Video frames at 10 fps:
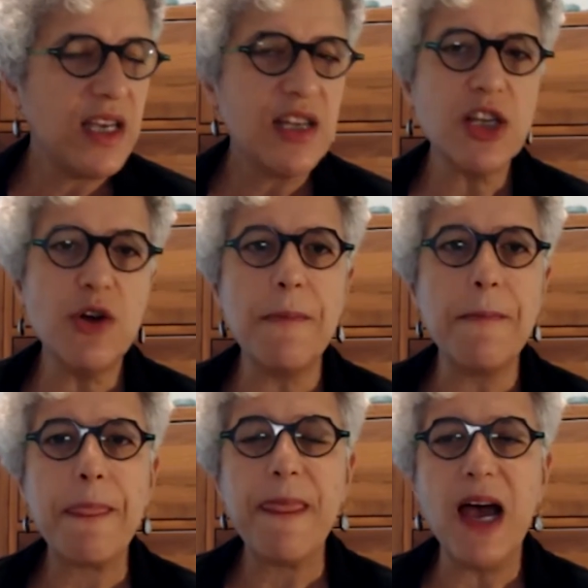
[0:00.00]
So
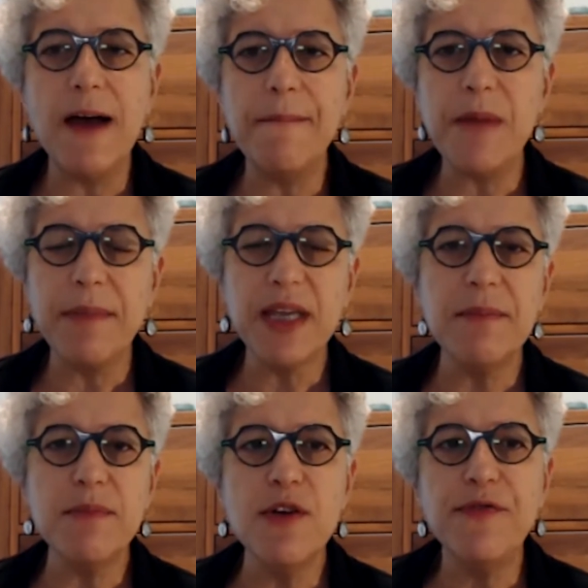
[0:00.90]
um, I'm going
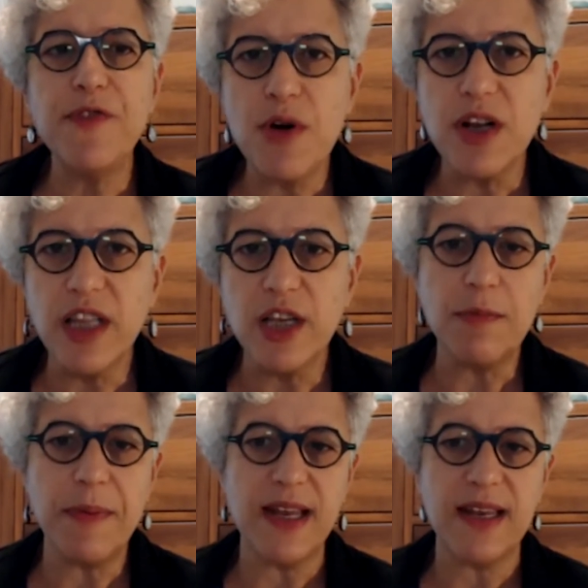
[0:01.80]
to move forward a
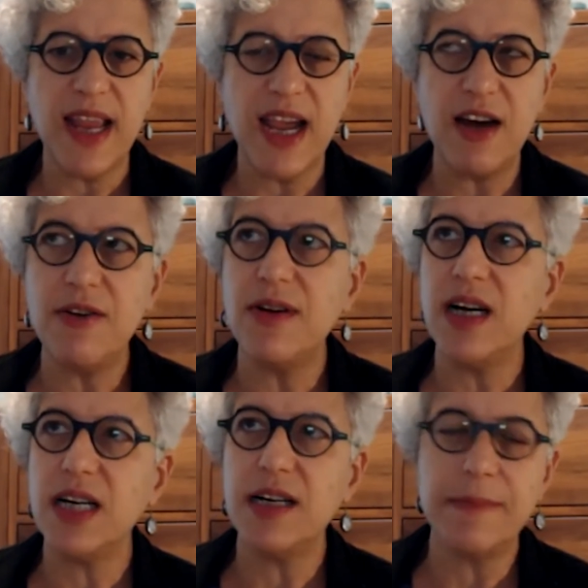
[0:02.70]
little bit now
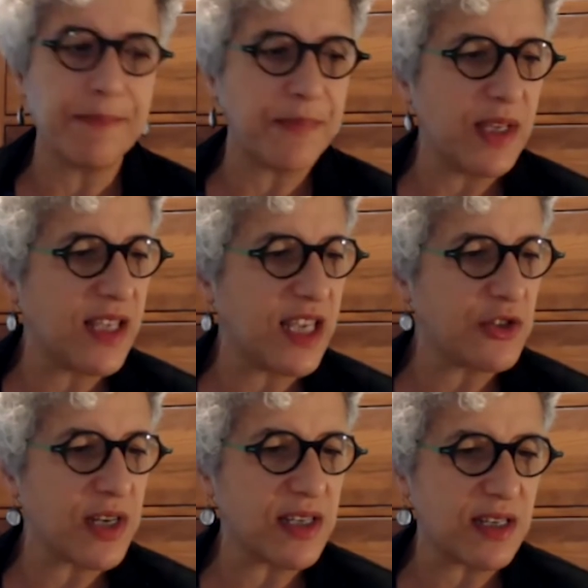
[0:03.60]
um, in the
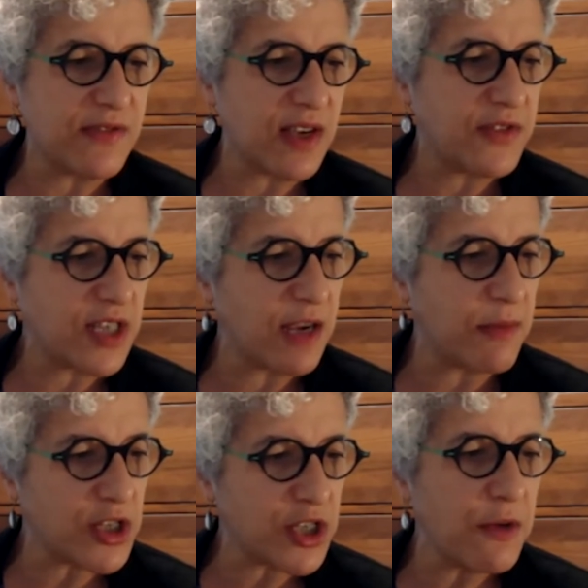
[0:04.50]
interest of, of time
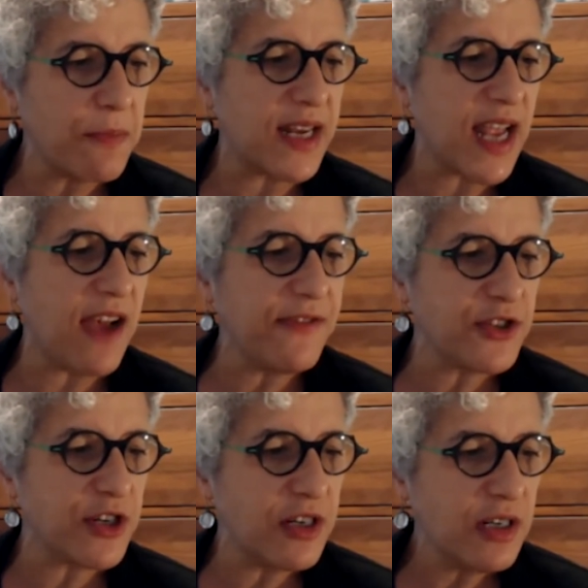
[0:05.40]
also, but
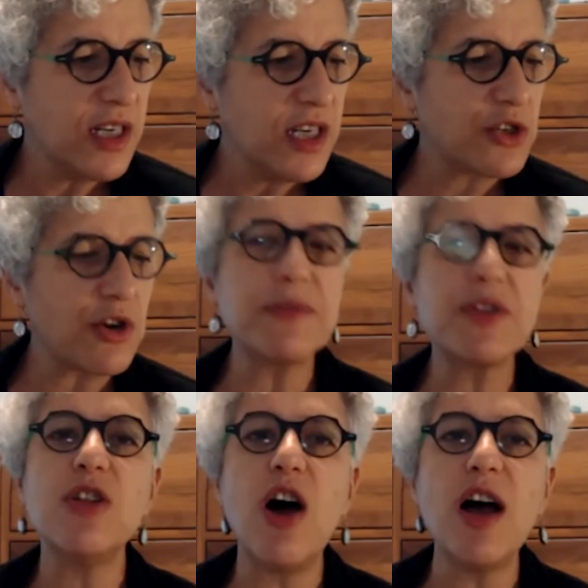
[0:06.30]
after
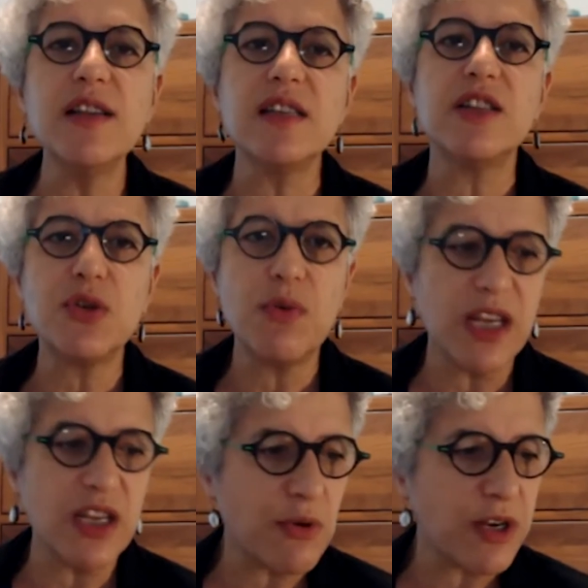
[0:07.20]
Trump's loss in the
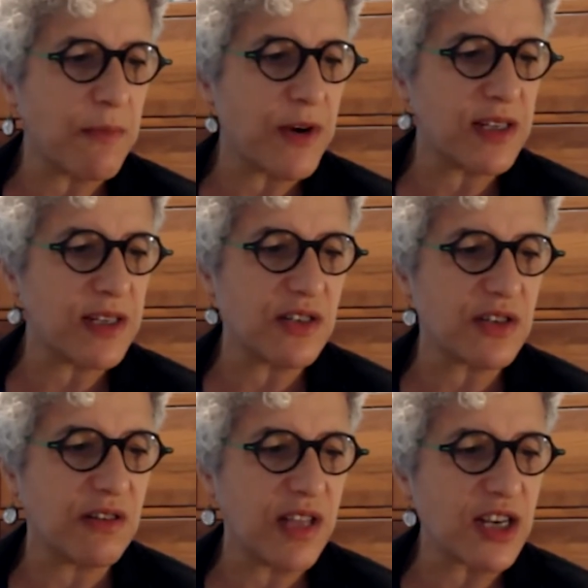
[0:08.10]
2020
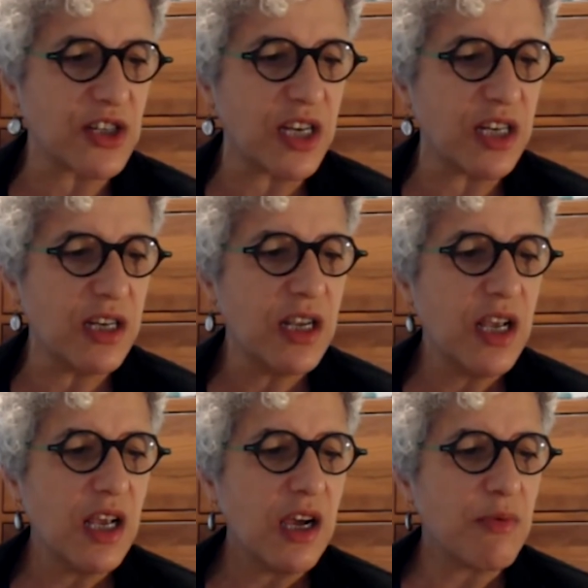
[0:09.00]
presidential election,
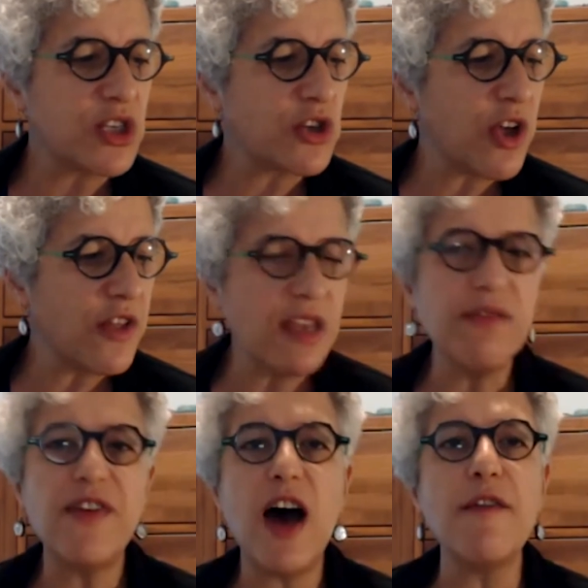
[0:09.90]
we saw the
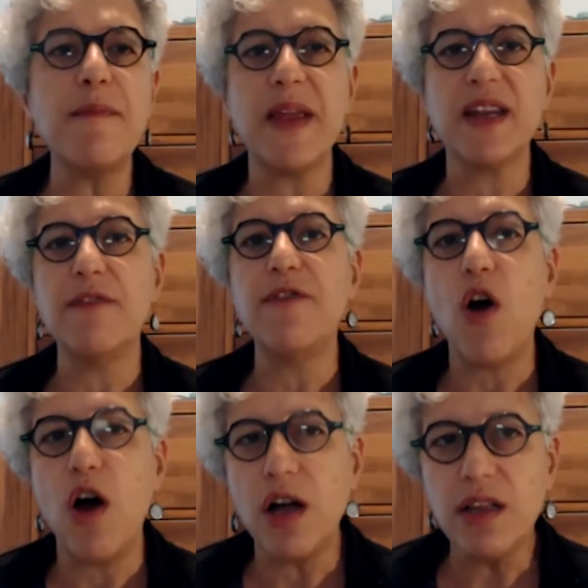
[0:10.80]
involvement of
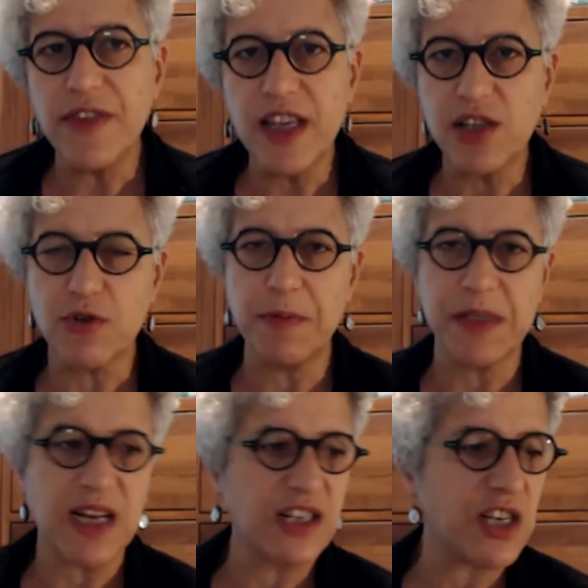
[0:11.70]
all of these
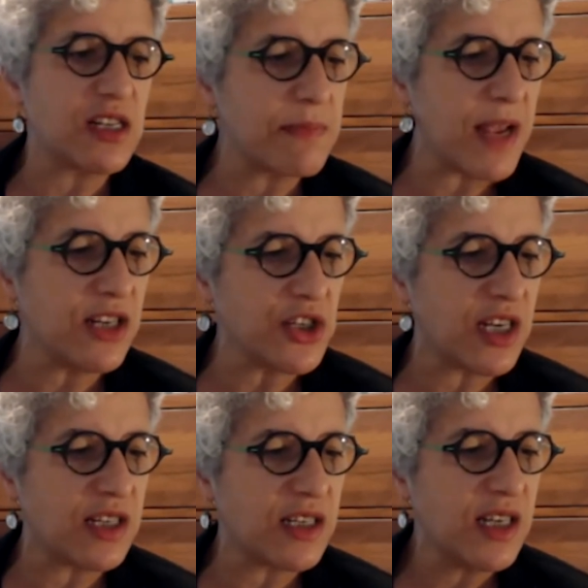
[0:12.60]
groups that I just
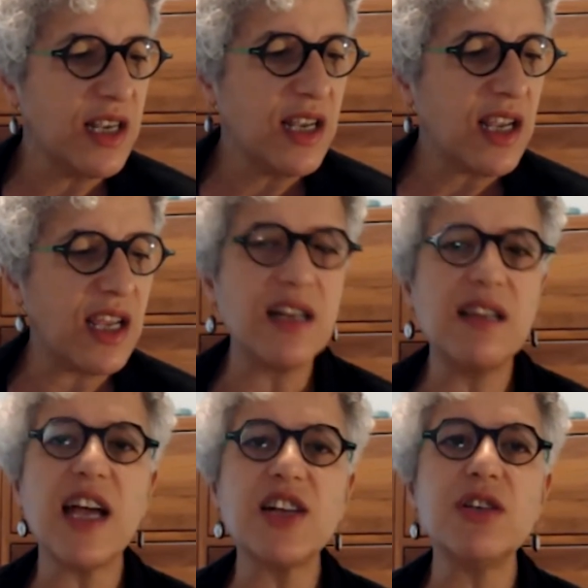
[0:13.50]
mentioned in
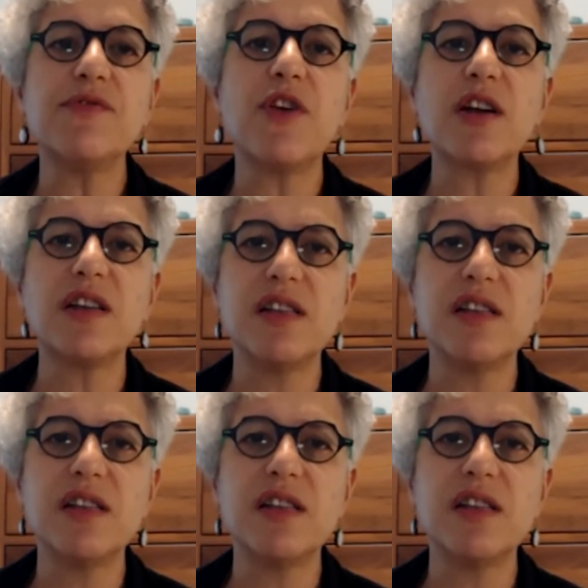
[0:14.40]
election fraud